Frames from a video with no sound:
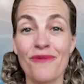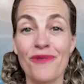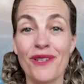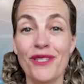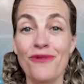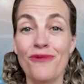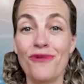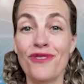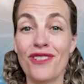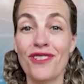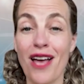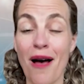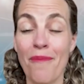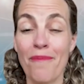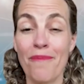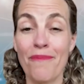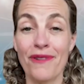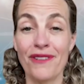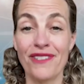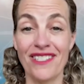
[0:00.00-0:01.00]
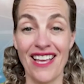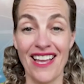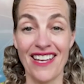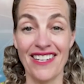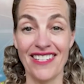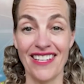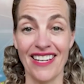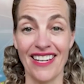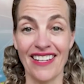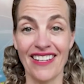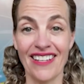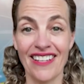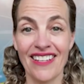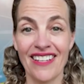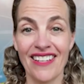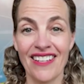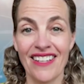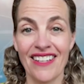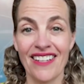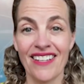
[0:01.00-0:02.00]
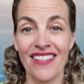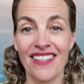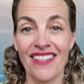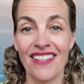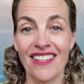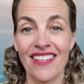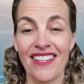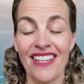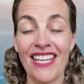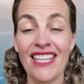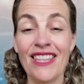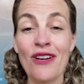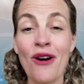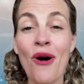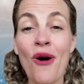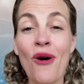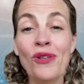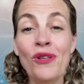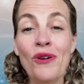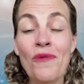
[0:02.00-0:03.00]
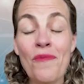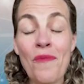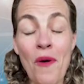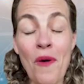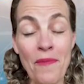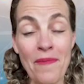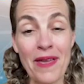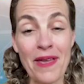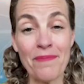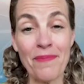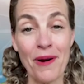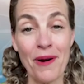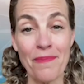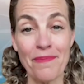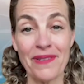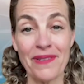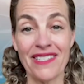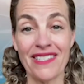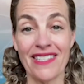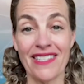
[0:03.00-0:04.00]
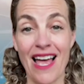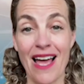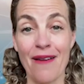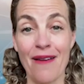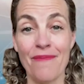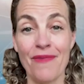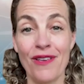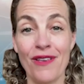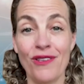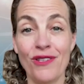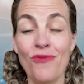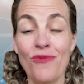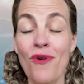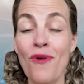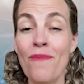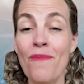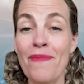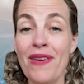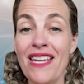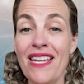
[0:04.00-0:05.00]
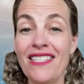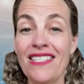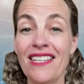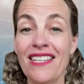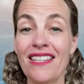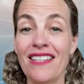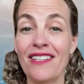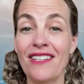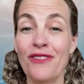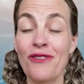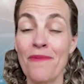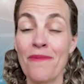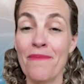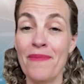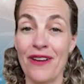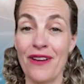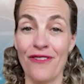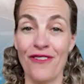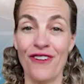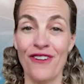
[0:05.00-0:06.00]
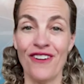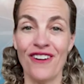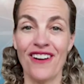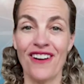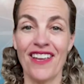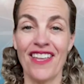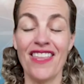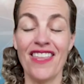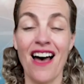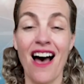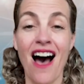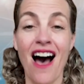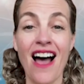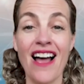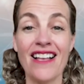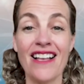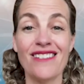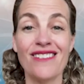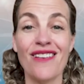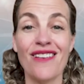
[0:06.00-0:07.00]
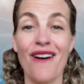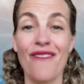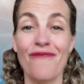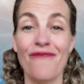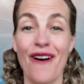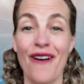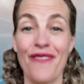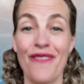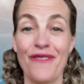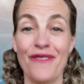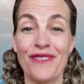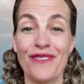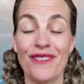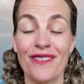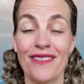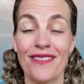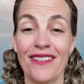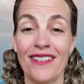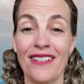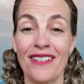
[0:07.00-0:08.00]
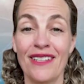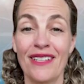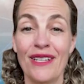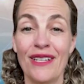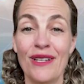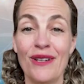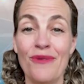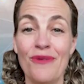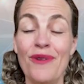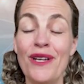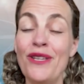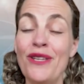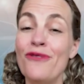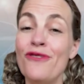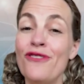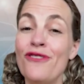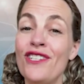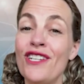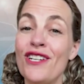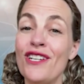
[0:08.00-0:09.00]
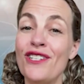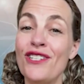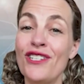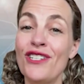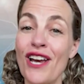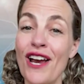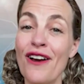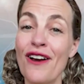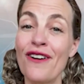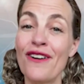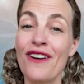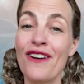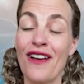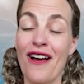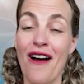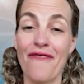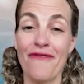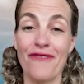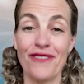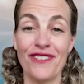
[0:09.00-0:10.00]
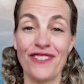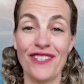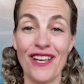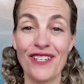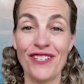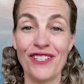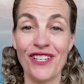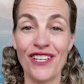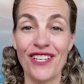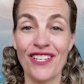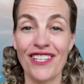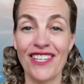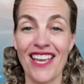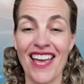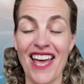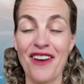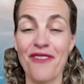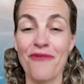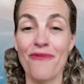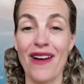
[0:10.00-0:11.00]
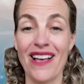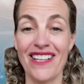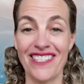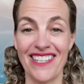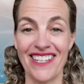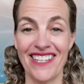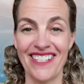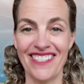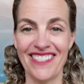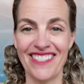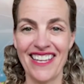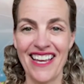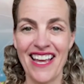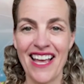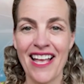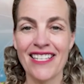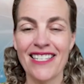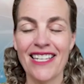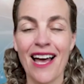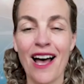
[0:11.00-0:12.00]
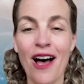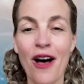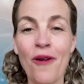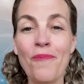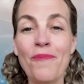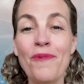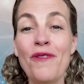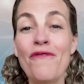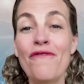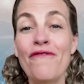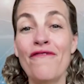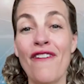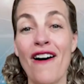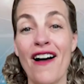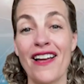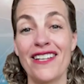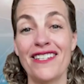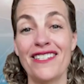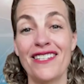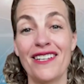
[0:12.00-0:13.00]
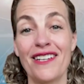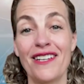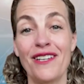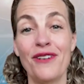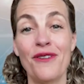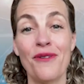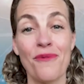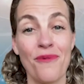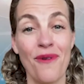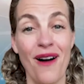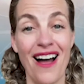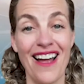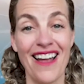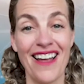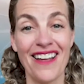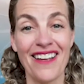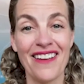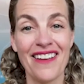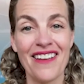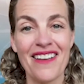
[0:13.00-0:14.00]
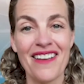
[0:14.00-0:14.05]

when you stop pretending? In the Holo Moment Purpose Lab, you will meet your mirror in the eyes of others. We used shared conversation and resonance to help you find your why.